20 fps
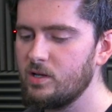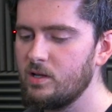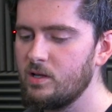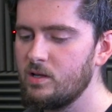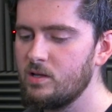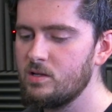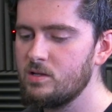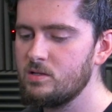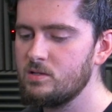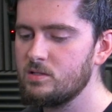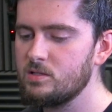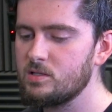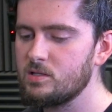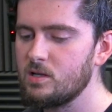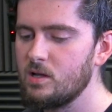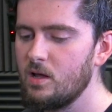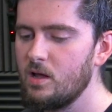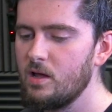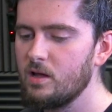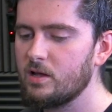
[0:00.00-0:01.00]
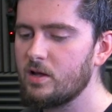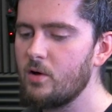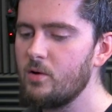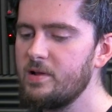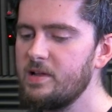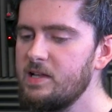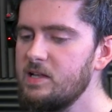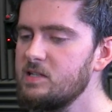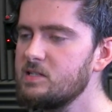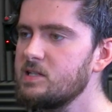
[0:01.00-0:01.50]
is
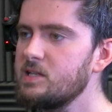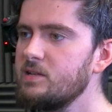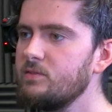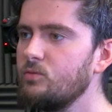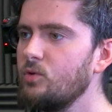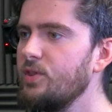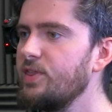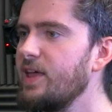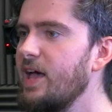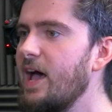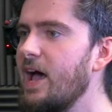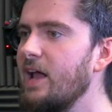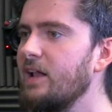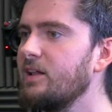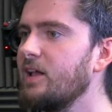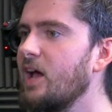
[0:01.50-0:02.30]
cohesive with the ad